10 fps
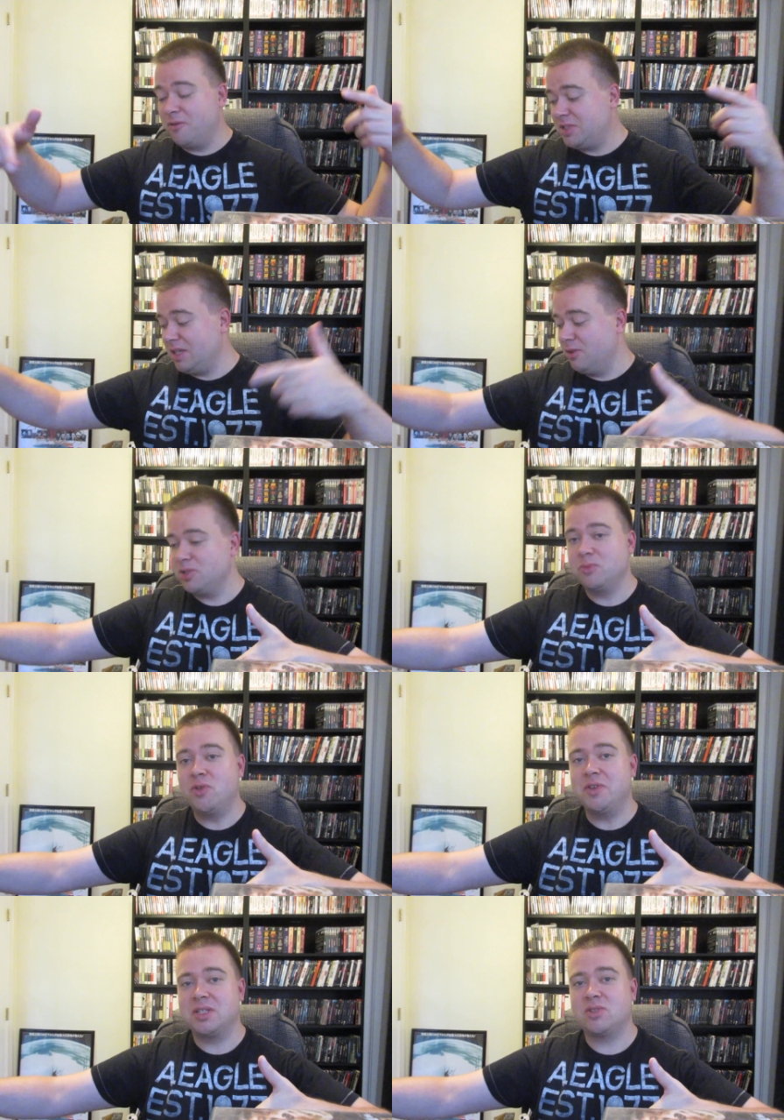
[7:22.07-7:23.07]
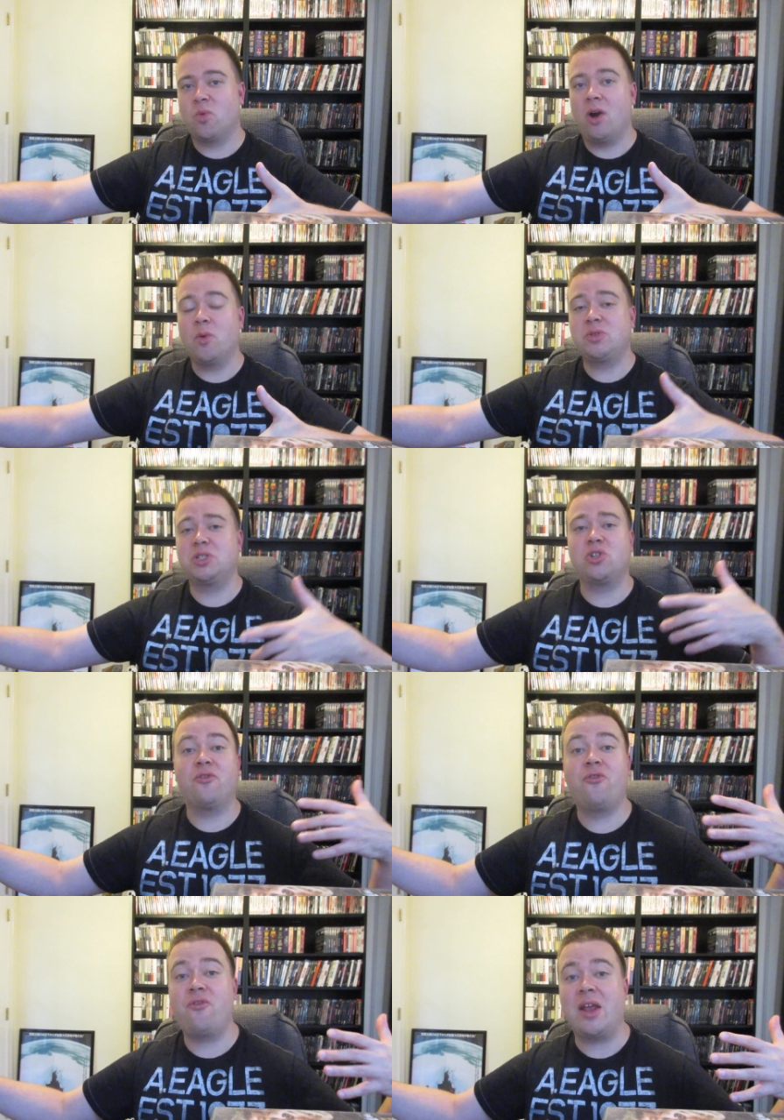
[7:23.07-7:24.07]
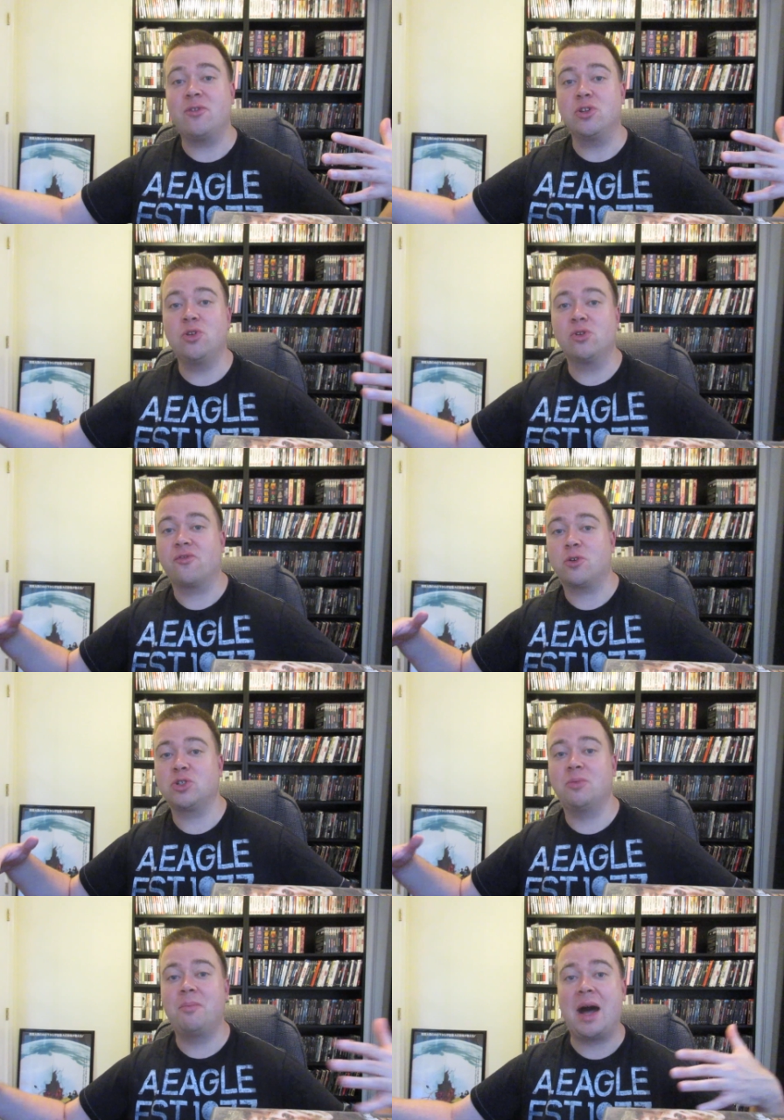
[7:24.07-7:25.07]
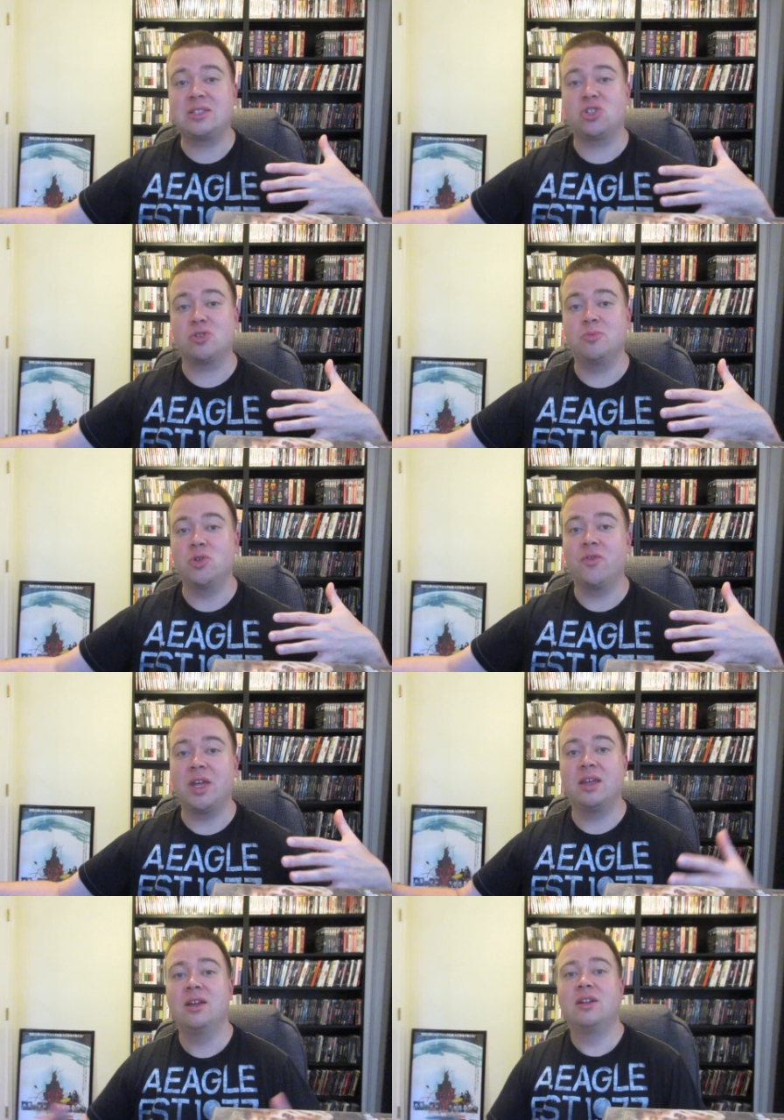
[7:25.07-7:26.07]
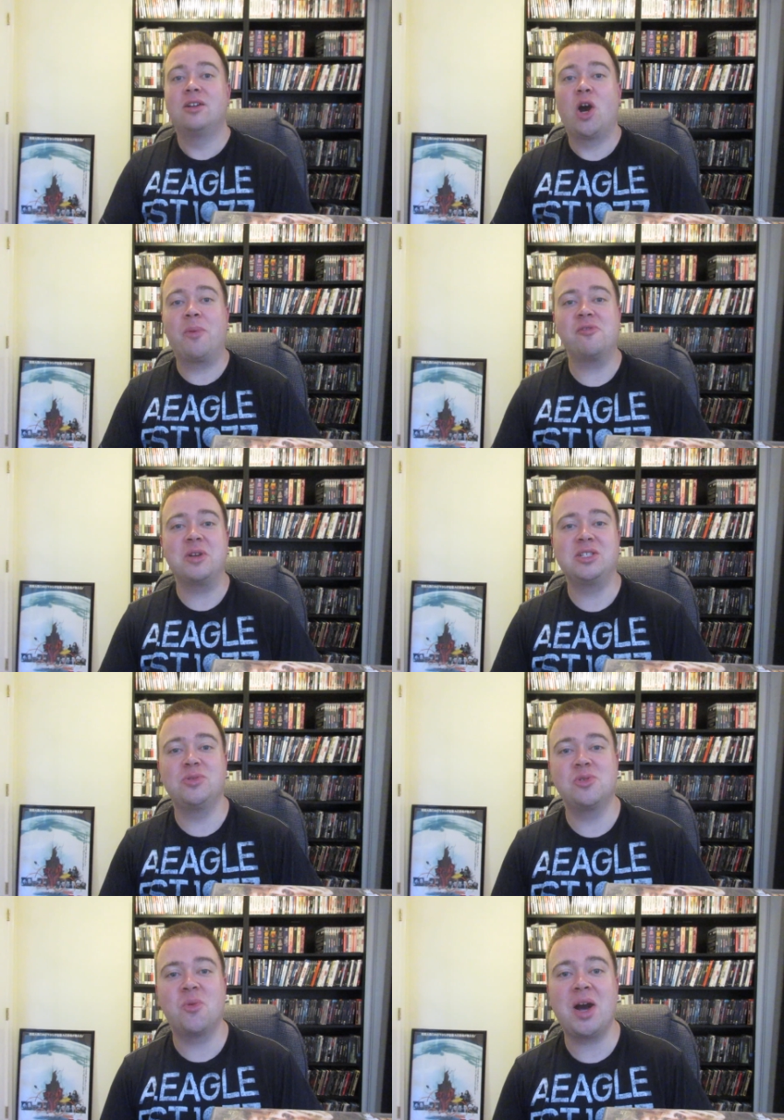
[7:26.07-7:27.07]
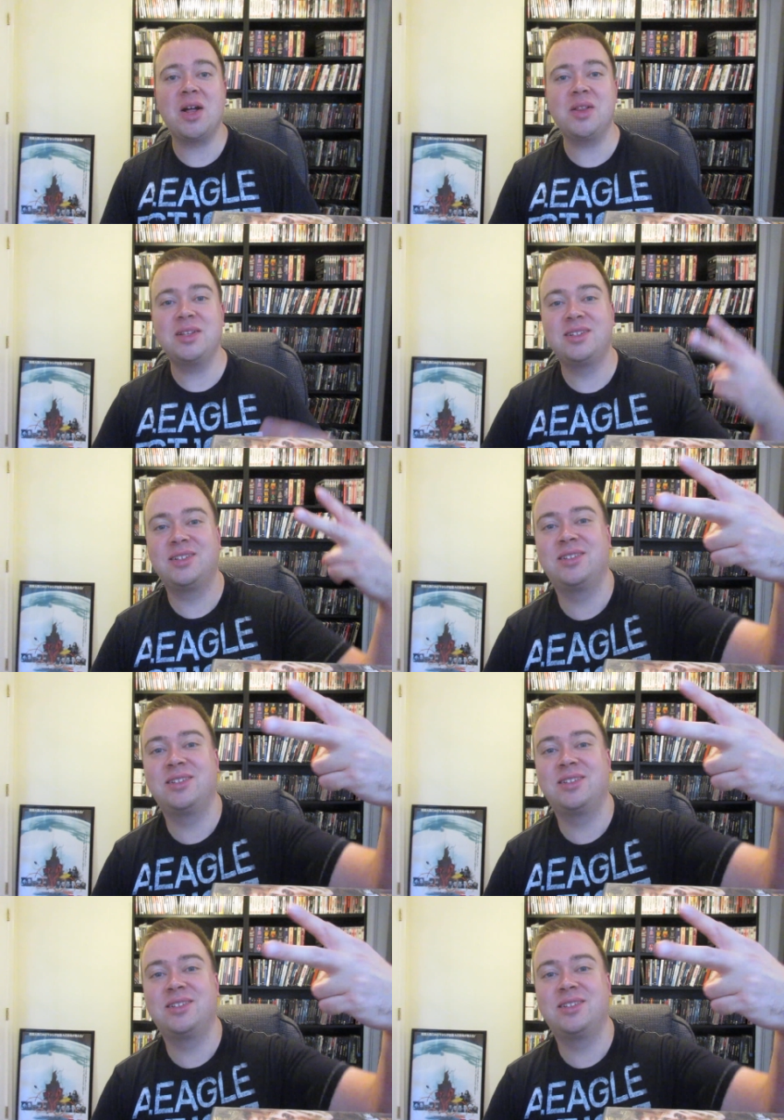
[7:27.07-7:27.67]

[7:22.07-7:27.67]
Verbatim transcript: you've seen those movies as well. Which was your favorite Universal Monster movie? Hope everybody's doing well.